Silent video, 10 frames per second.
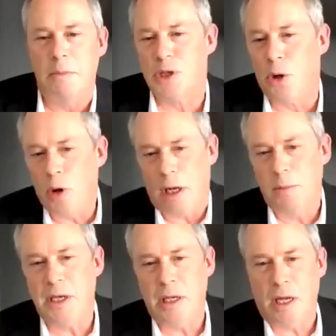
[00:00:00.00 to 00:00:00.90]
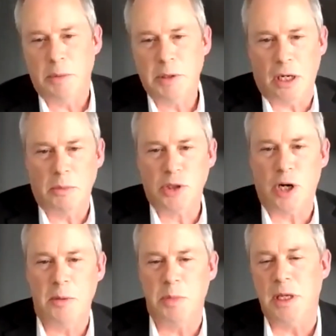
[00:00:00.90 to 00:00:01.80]
So I'll be talking about
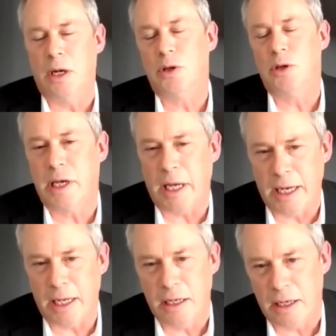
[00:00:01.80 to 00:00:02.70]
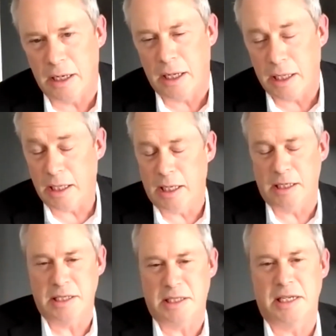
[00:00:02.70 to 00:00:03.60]
dry bean outlook, and
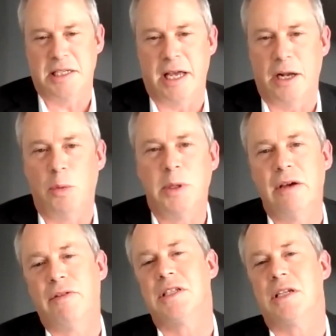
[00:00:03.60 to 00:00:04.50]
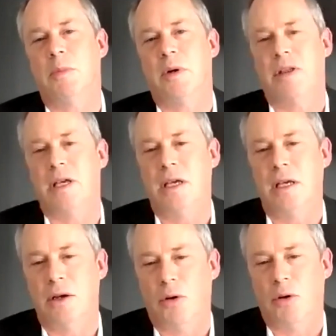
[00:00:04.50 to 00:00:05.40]
as I said, I'll be giving some of
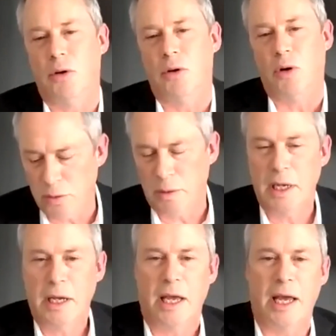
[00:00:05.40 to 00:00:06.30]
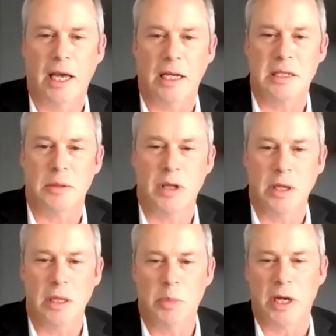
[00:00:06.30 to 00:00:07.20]
the overview and some
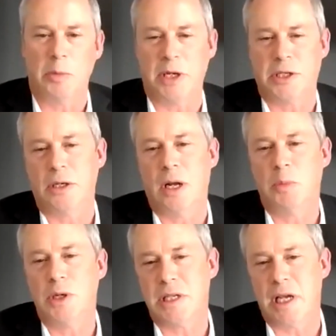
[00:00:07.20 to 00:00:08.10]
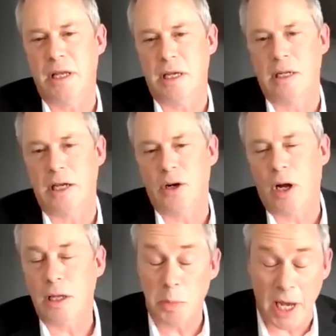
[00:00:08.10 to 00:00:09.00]
of the bigger picture numbers, and then later on, the